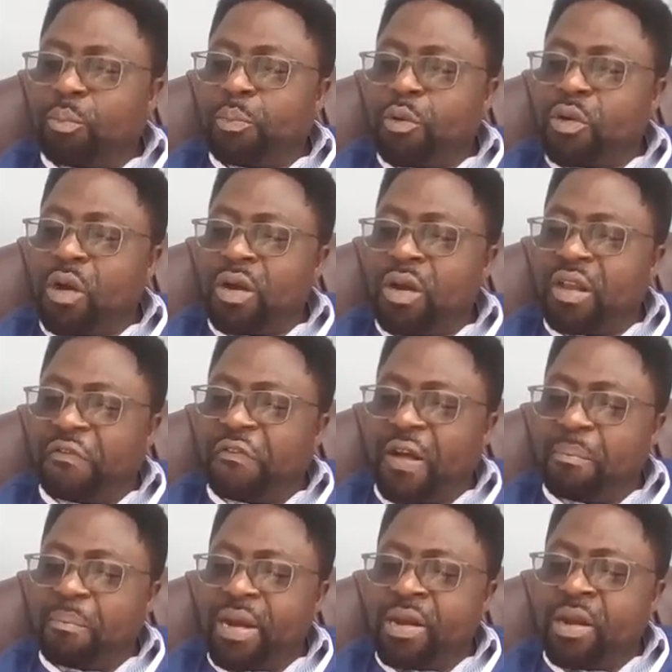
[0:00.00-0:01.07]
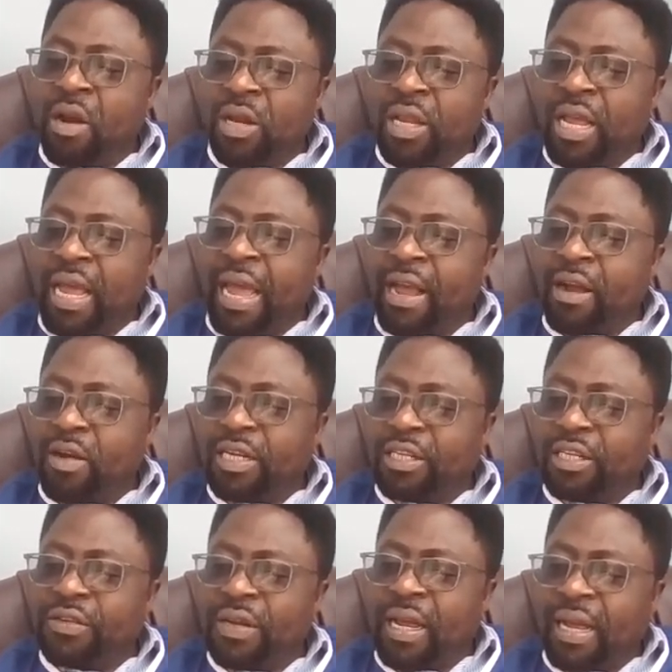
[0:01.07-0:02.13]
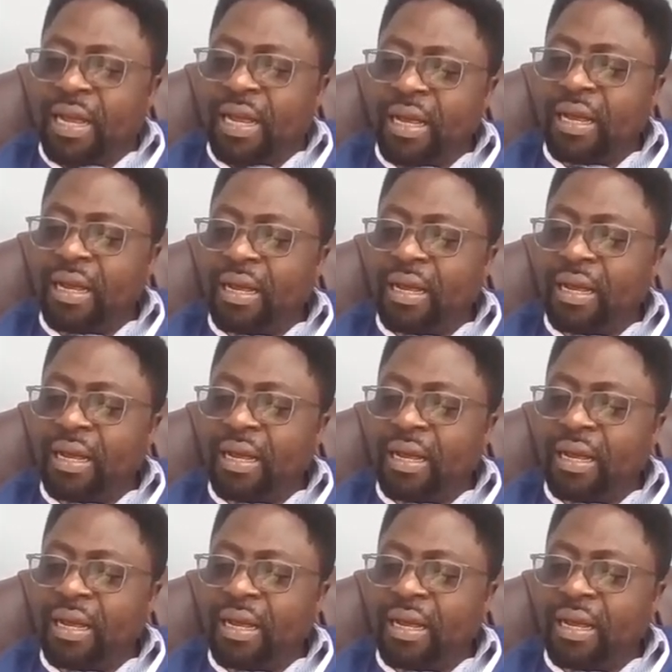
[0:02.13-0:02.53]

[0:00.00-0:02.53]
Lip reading: to put on the fan, but not the air conditioner.